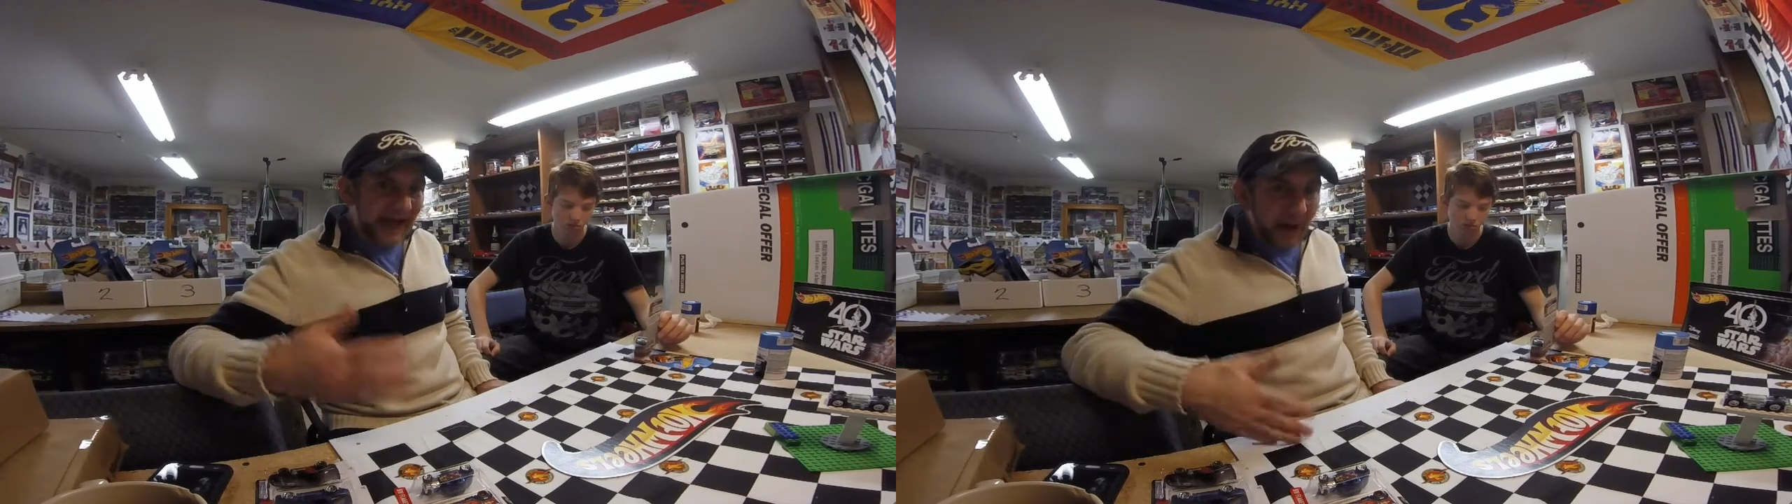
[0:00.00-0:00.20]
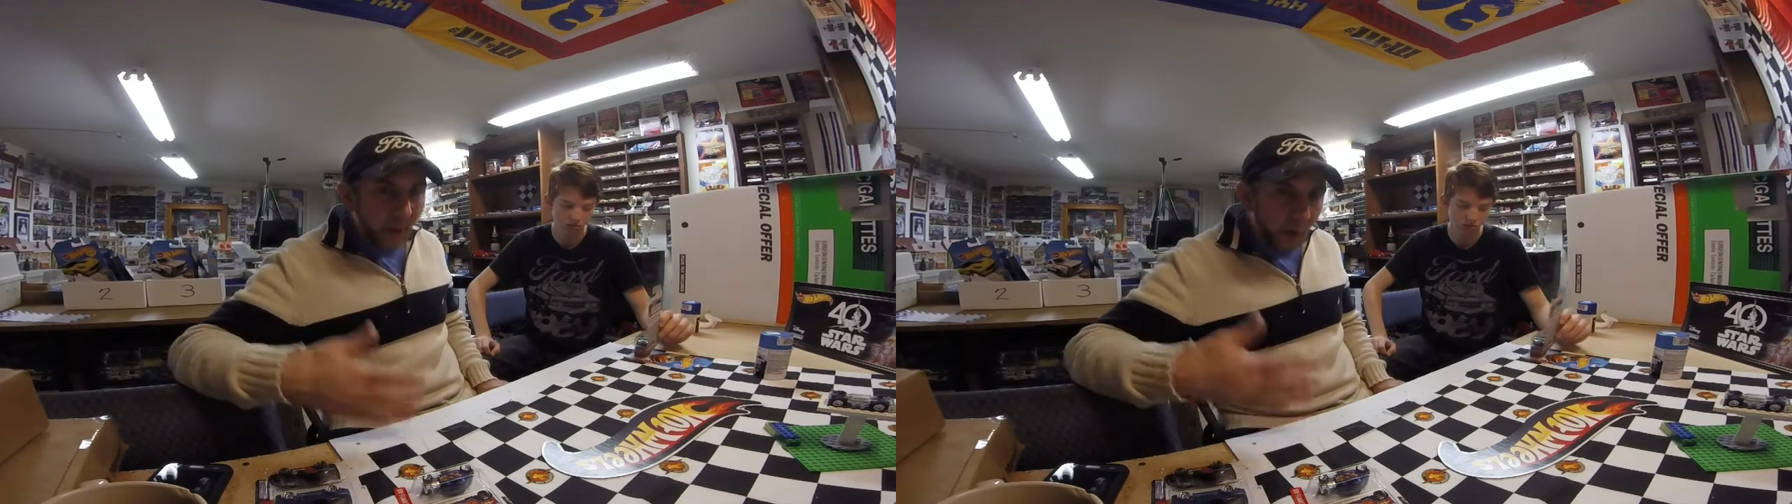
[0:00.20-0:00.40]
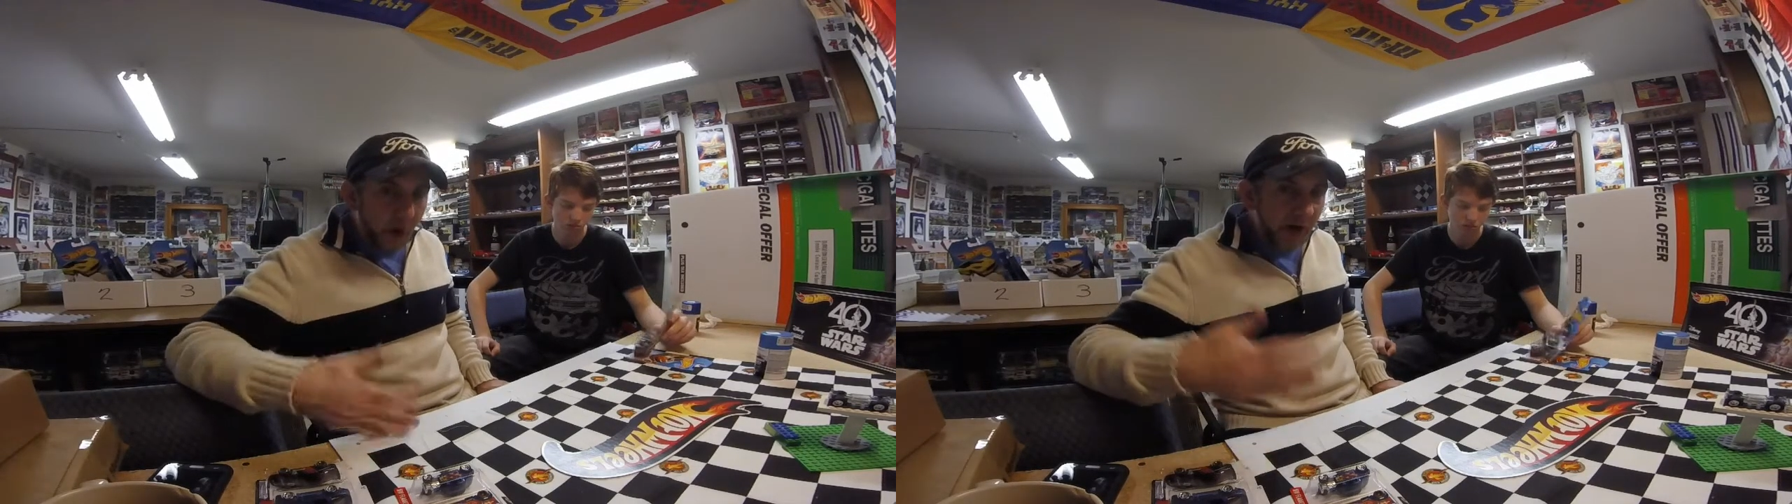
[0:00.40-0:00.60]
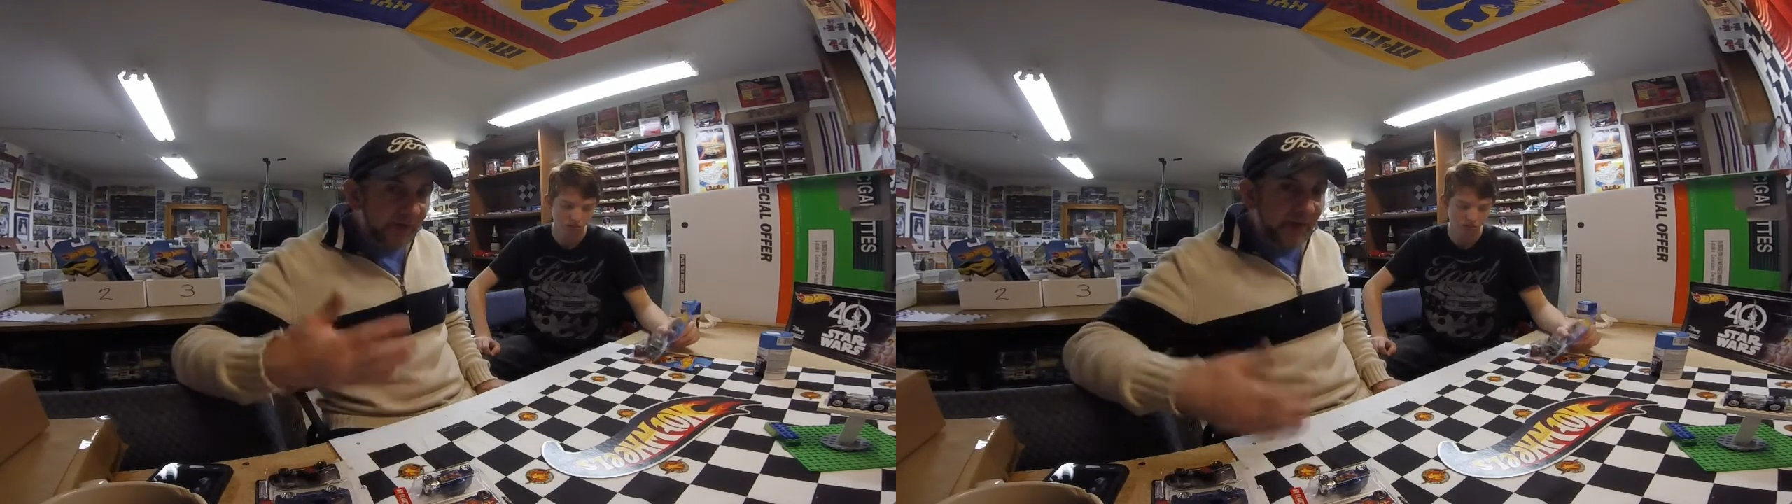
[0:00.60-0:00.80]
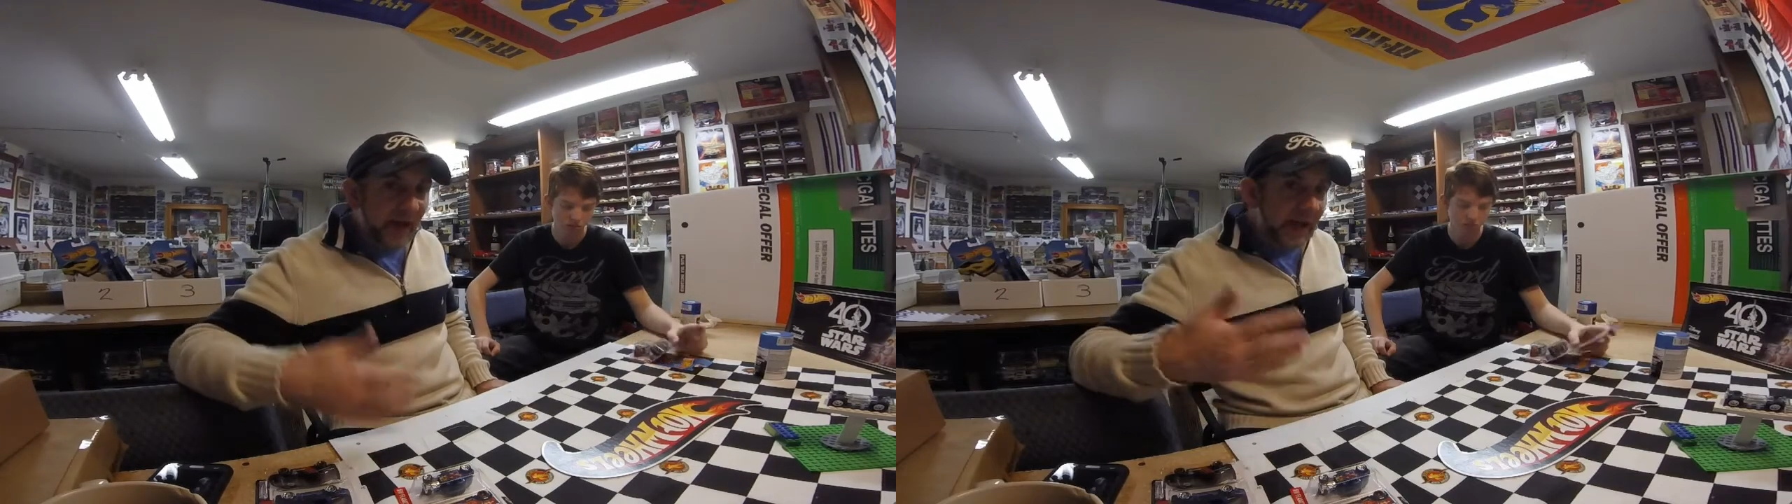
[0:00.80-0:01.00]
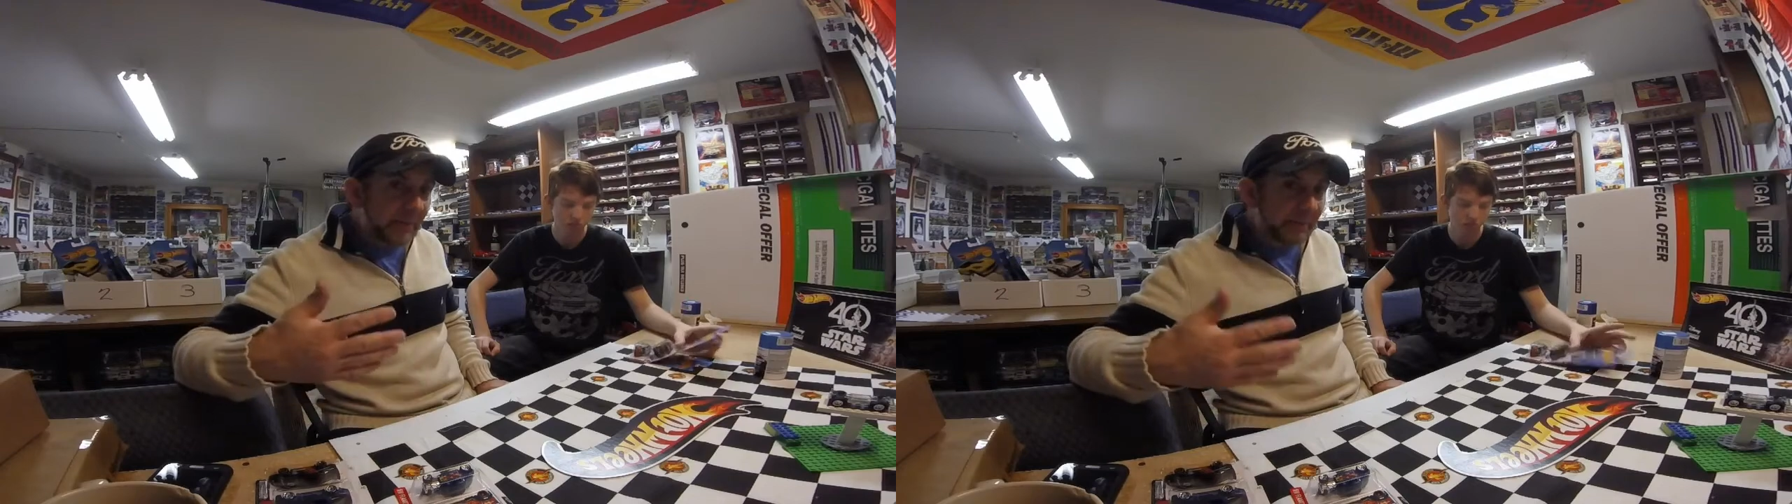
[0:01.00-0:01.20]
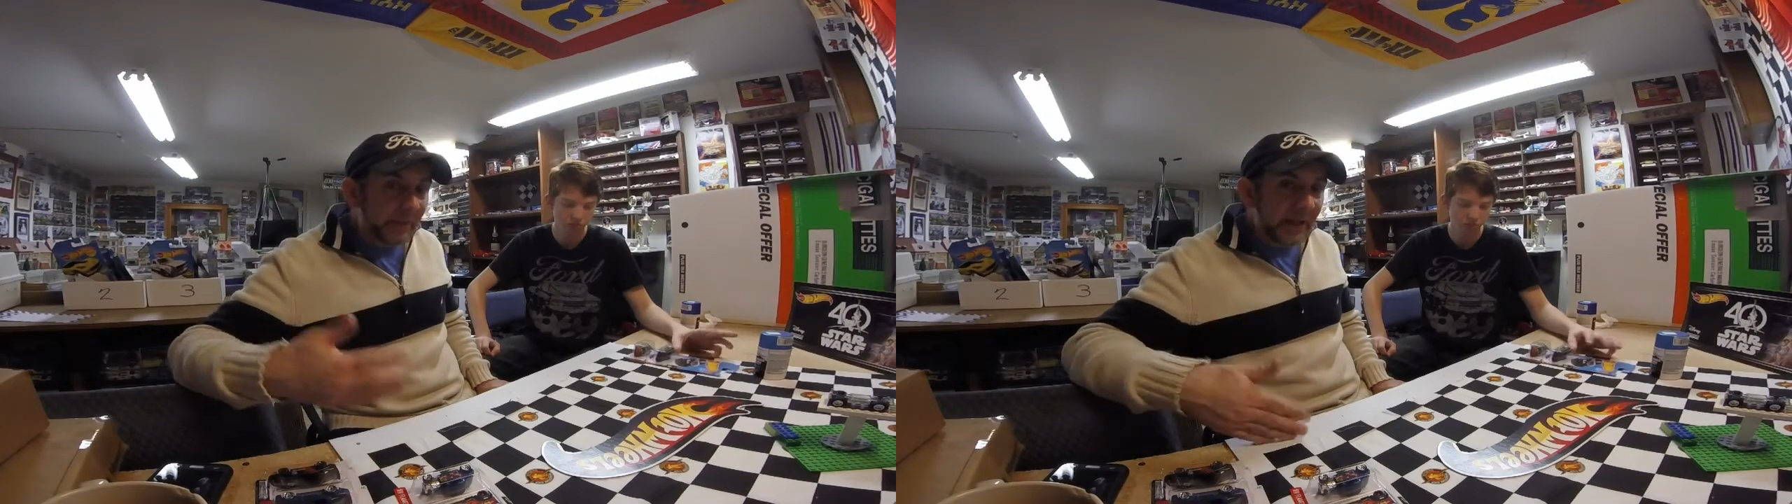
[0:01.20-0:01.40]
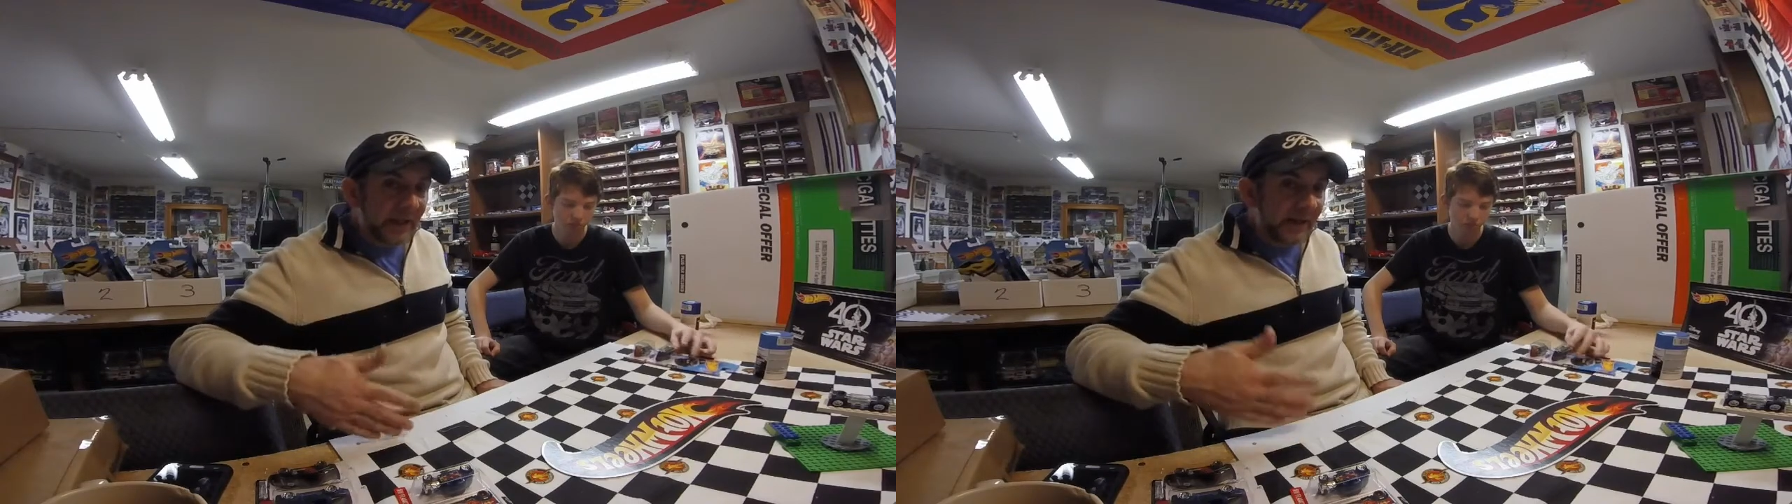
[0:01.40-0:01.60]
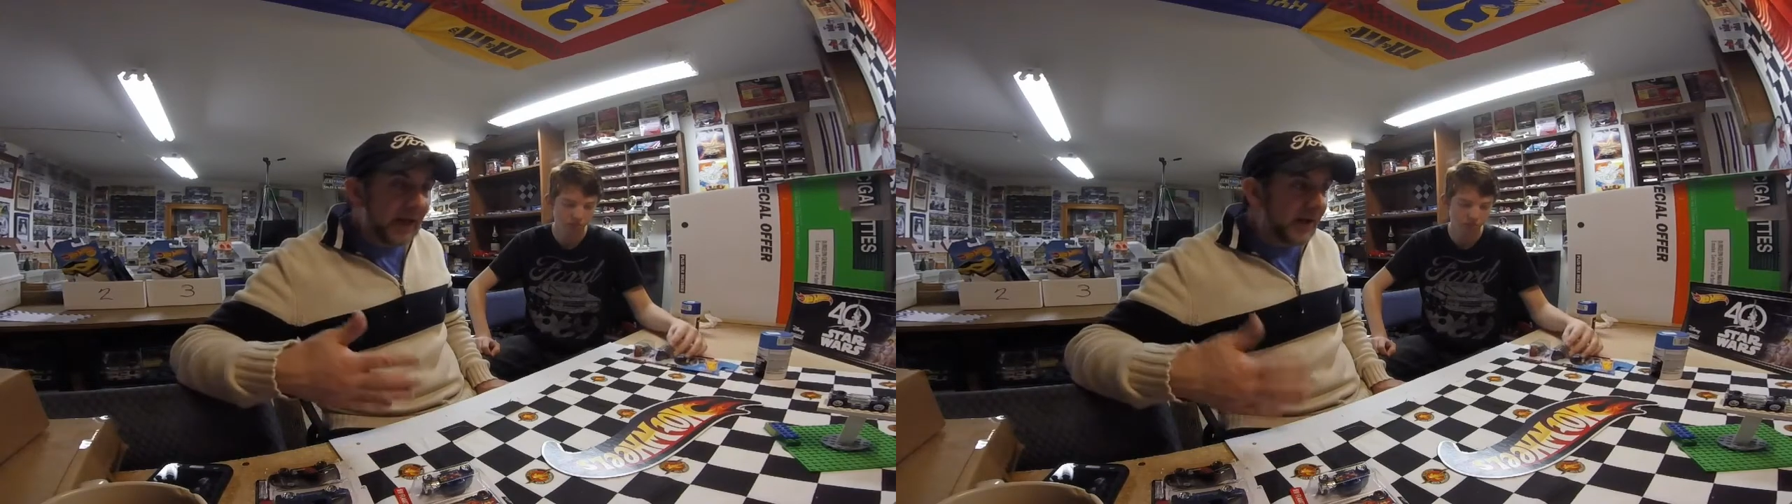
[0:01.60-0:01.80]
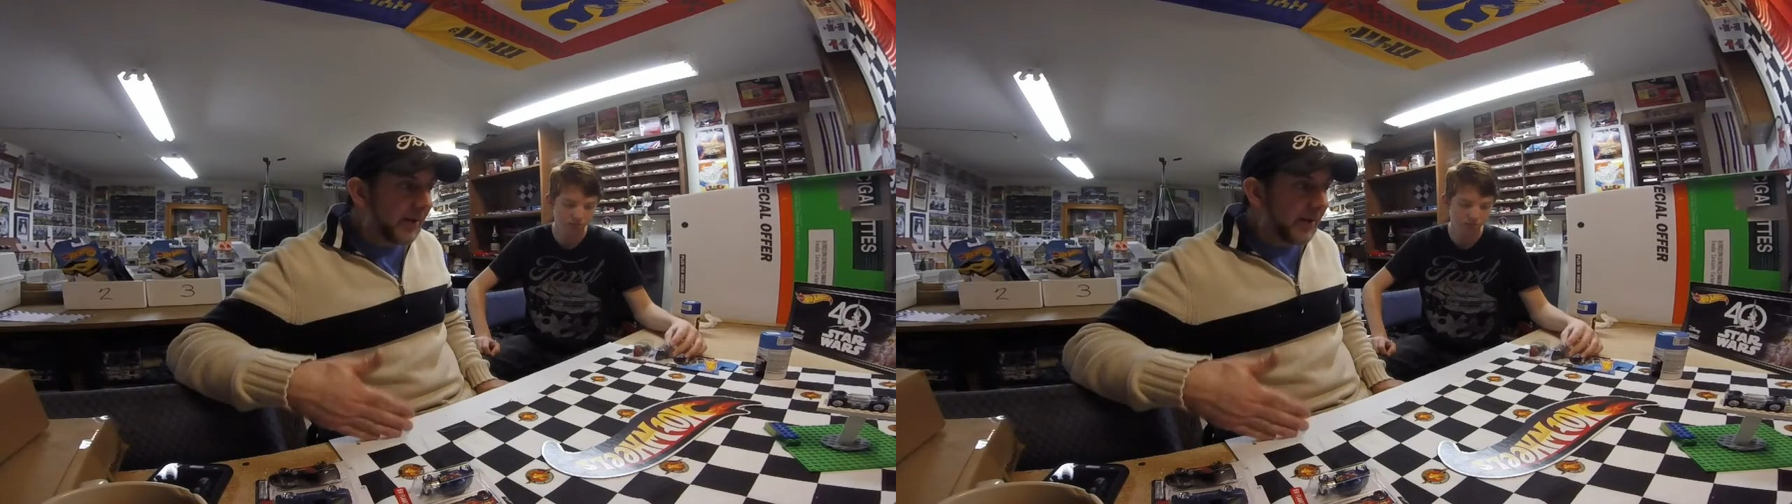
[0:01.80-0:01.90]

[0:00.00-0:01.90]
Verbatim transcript: I want that B that